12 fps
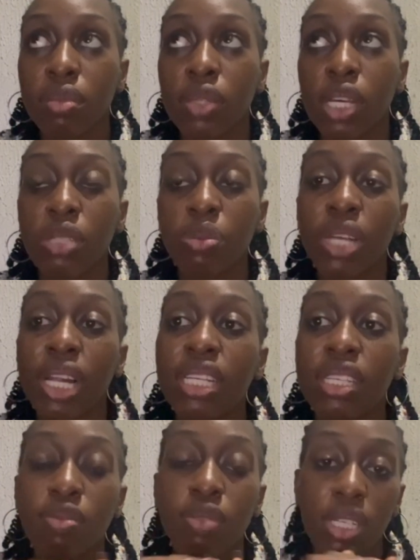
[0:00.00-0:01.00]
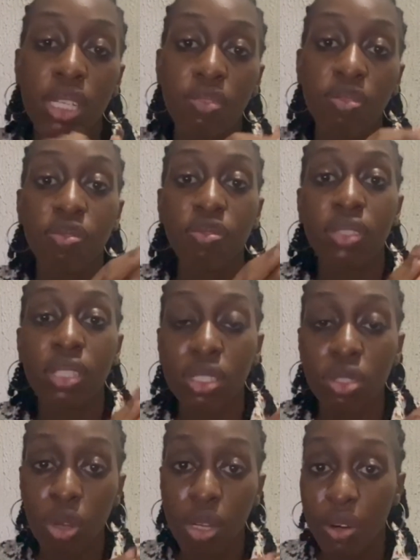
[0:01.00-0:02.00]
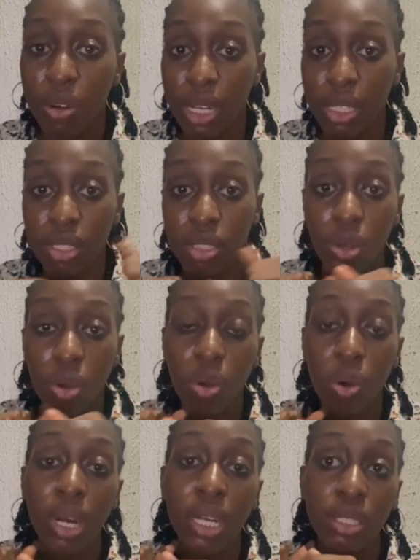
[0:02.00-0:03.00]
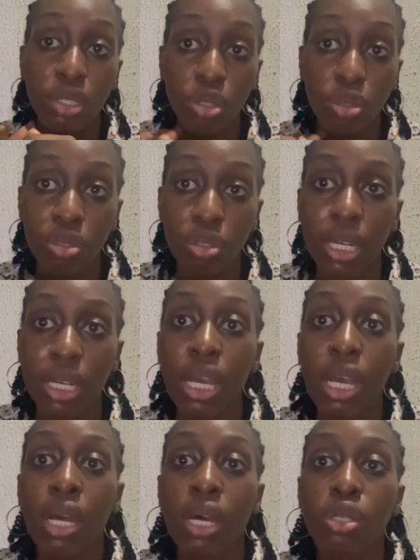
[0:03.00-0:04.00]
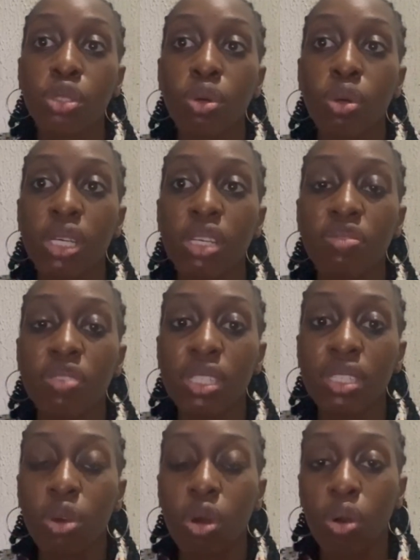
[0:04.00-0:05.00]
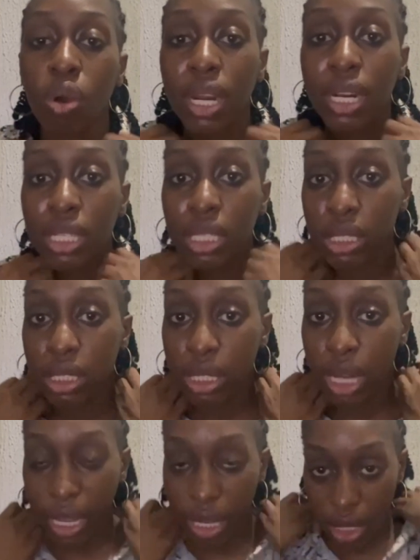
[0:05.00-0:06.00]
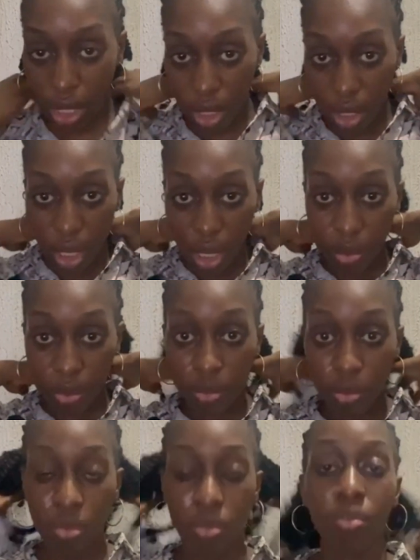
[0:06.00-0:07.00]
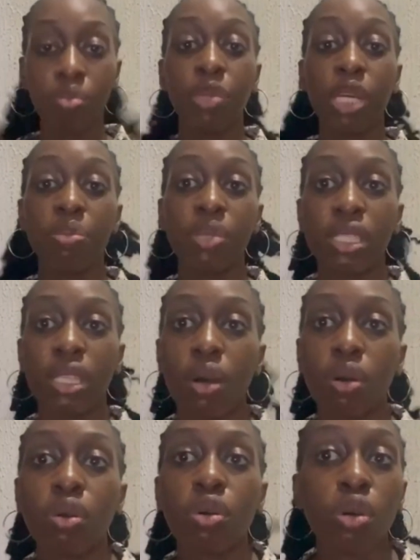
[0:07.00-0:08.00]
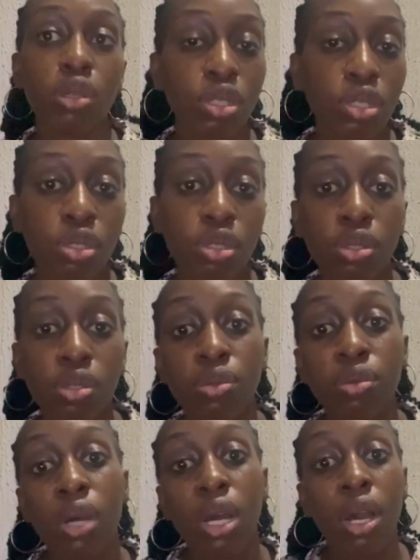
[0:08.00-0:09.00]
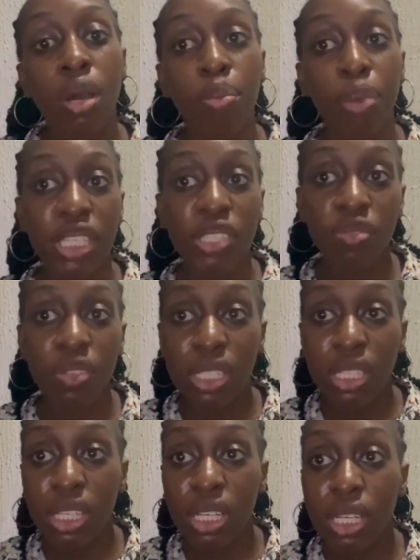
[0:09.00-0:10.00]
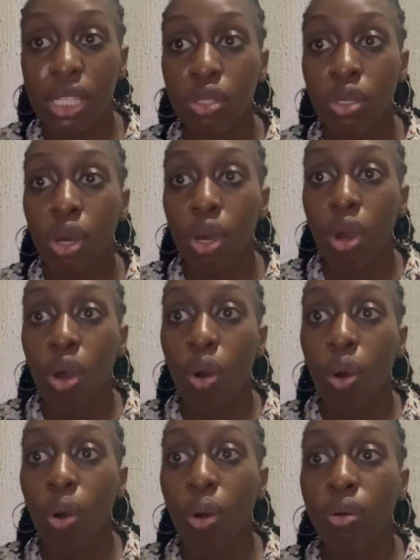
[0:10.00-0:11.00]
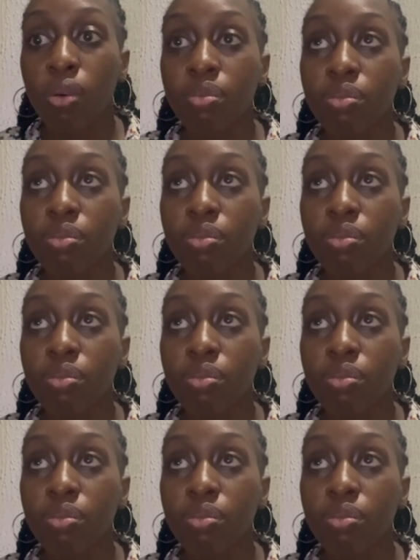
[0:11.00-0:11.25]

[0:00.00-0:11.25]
especially if this cholera is occurring in children. So if it's occurring in like babies, now continue breastfeeding or